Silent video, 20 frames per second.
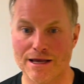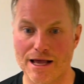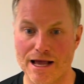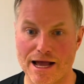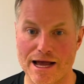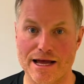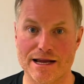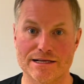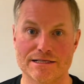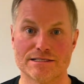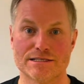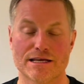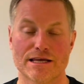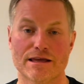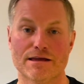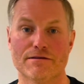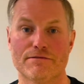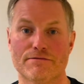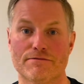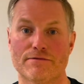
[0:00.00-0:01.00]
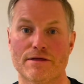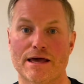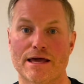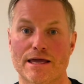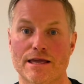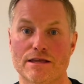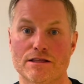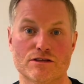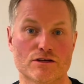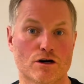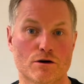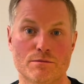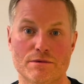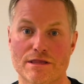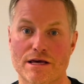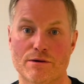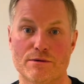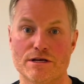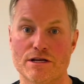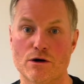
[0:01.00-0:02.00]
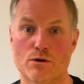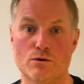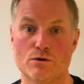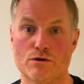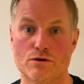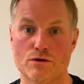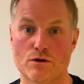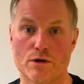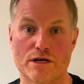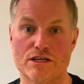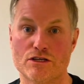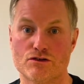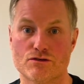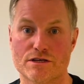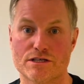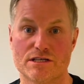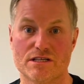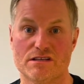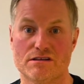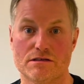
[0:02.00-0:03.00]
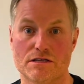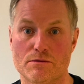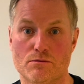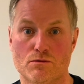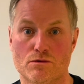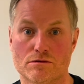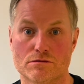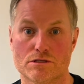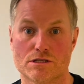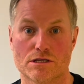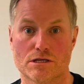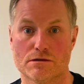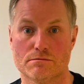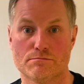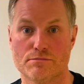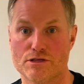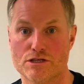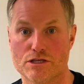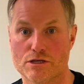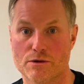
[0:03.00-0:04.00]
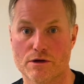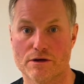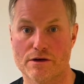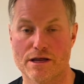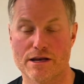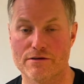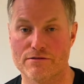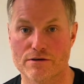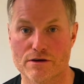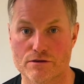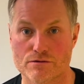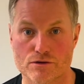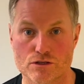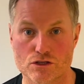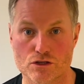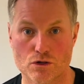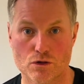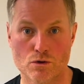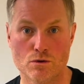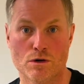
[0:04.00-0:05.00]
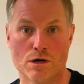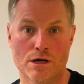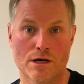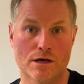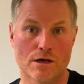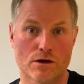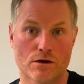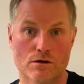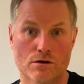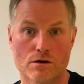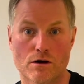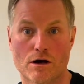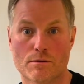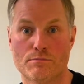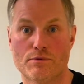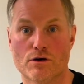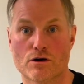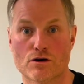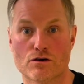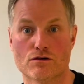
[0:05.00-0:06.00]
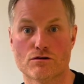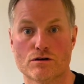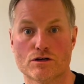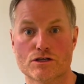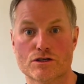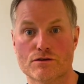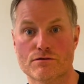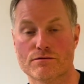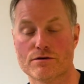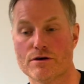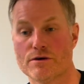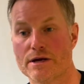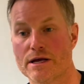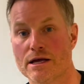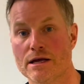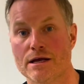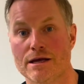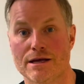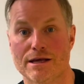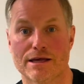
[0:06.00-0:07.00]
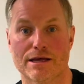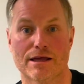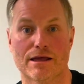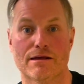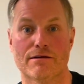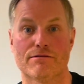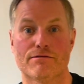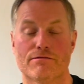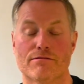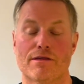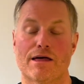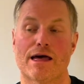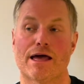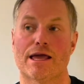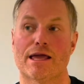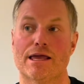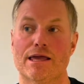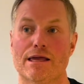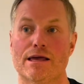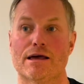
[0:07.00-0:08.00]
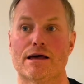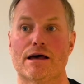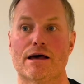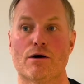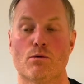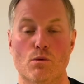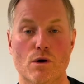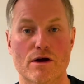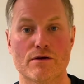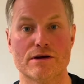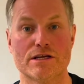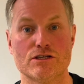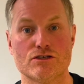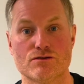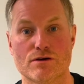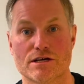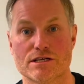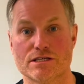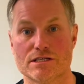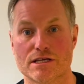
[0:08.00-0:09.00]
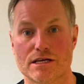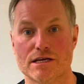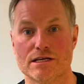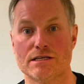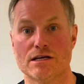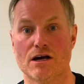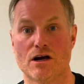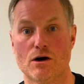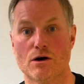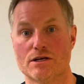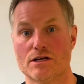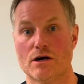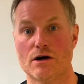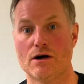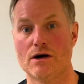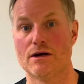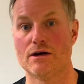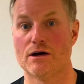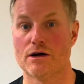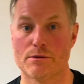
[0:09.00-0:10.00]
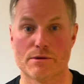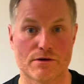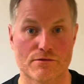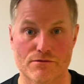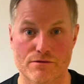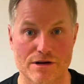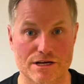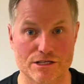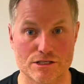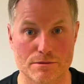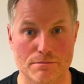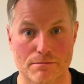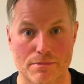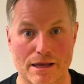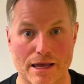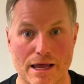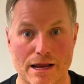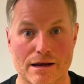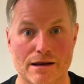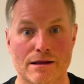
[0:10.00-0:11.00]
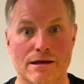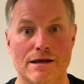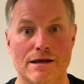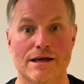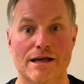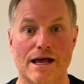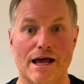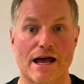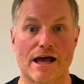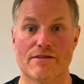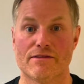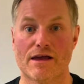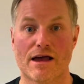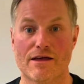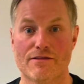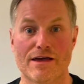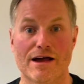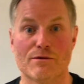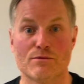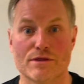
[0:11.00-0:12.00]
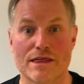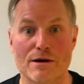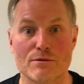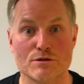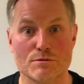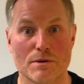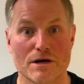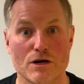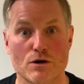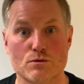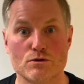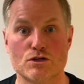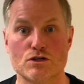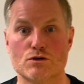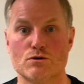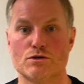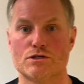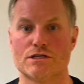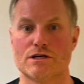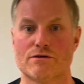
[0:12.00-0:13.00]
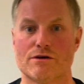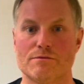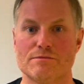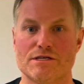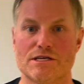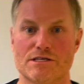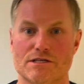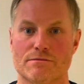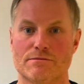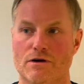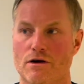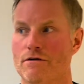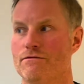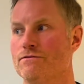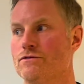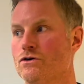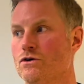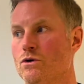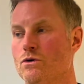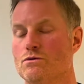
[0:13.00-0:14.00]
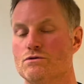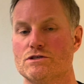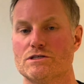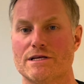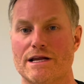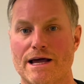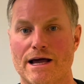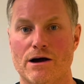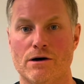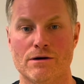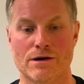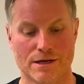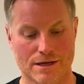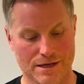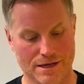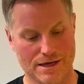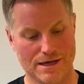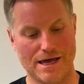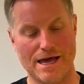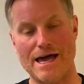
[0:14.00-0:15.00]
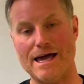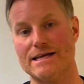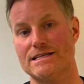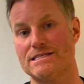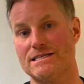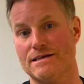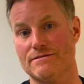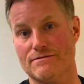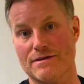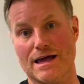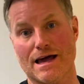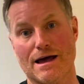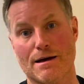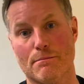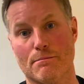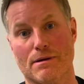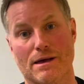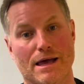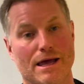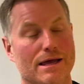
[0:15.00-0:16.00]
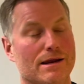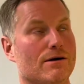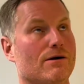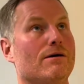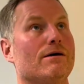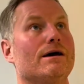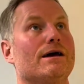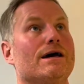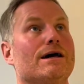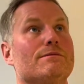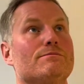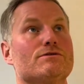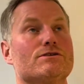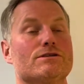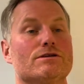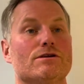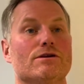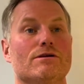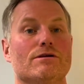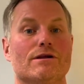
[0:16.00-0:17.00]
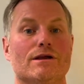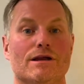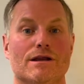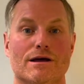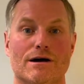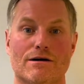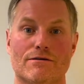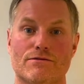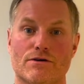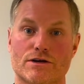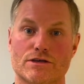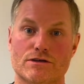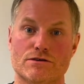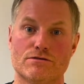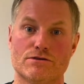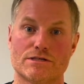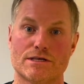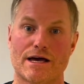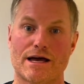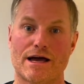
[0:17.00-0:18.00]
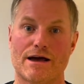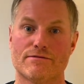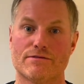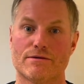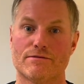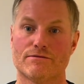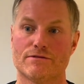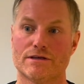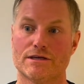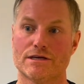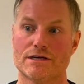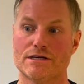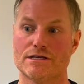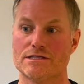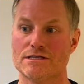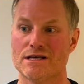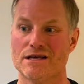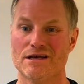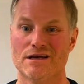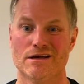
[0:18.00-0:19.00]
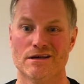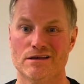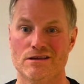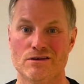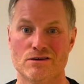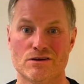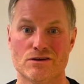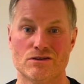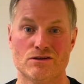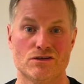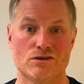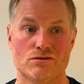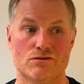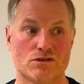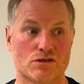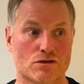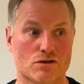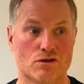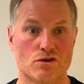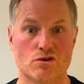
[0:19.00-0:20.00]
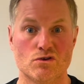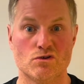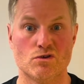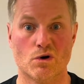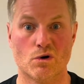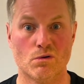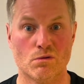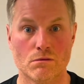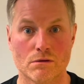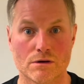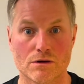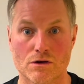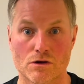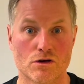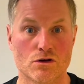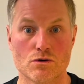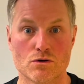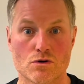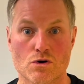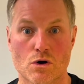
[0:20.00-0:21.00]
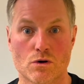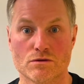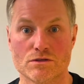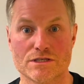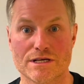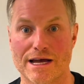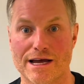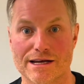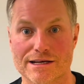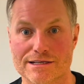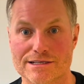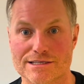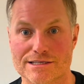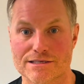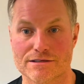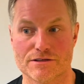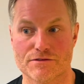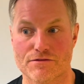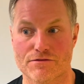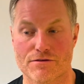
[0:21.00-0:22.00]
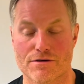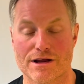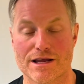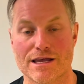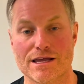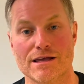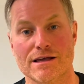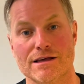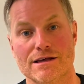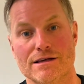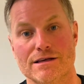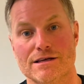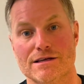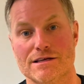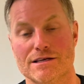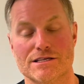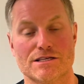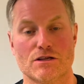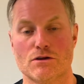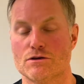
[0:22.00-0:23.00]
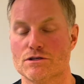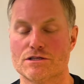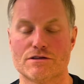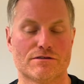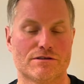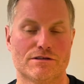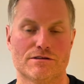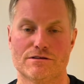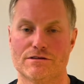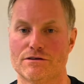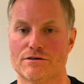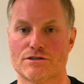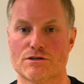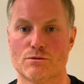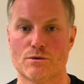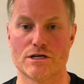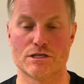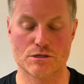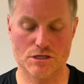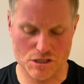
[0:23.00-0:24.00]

And if they told me they were not interested and didn't want to pursue it any further at all, I'd put a cross through it. If they were interested, I'd highlight with a fluorescent pen, and that was my old school CRM system. Of course, now, Active Campaign, I absolutely love. I use that, I've done for years. You can use Google Contacts, it's free. There's lots of ways.